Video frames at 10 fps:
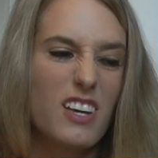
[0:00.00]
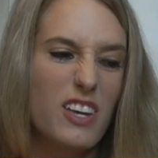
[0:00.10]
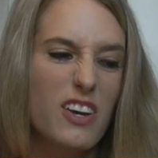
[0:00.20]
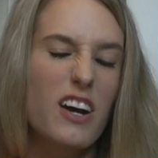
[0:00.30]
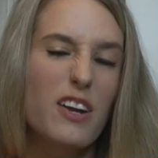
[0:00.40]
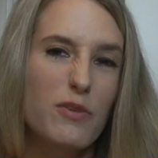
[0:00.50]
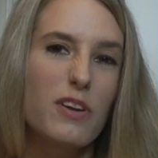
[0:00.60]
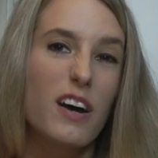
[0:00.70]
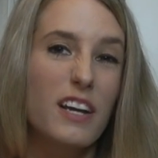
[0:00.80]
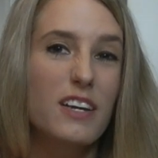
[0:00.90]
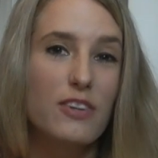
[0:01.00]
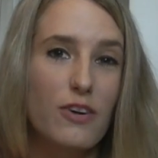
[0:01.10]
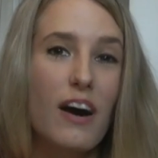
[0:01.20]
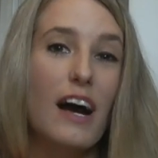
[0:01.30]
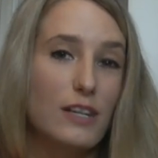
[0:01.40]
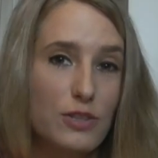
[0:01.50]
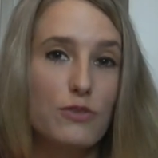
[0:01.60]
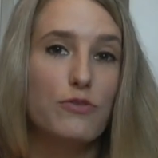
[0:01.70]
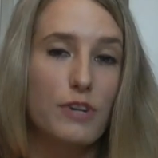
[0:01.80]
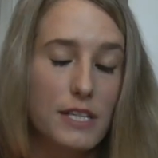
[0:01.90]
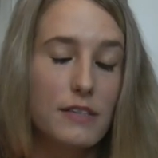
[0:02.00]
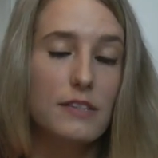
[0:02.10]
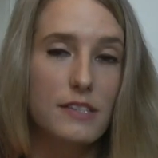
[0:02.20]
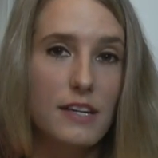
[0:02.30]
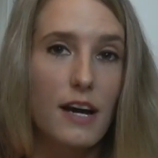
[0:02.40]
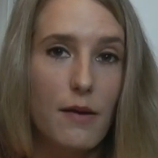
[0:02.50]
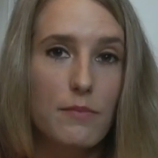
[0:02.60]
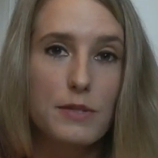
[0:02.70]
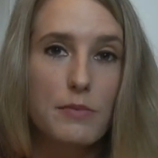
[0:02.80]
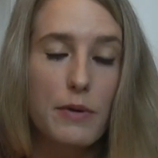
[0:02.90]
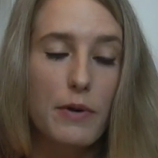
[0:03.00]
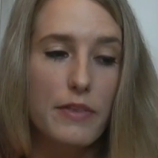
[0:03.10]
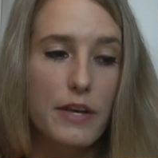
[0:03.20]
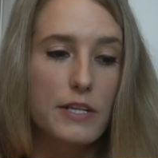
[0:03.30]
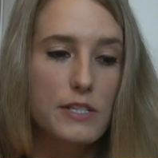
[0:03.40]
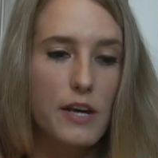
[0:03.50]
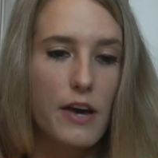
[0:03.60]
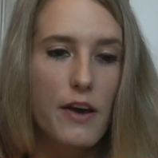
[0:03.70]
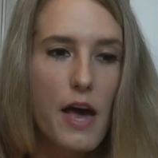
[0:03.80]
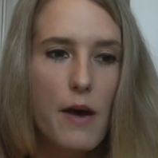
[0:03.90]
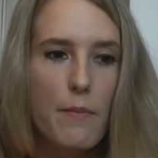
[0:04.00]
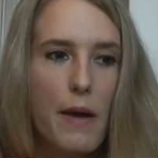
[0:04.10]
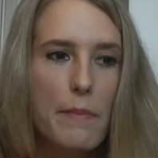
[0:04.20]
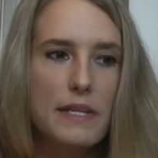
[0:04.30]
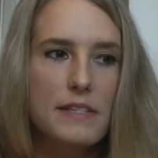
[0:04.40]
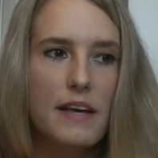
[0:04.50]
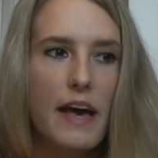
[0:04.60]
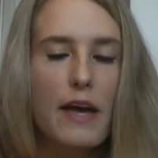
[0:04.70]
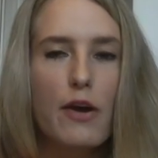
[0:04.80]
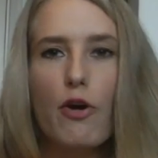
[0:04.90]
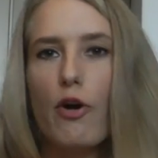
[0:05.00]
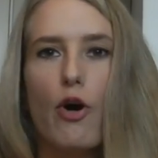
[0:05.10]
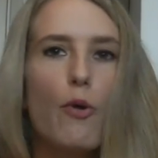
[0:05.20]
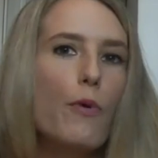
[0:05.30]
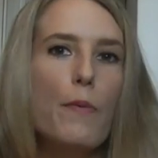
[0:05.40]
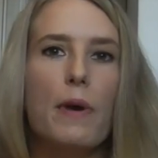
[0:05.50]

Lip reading: you kind of would like your actual friends to be with you. So maybe say, we'll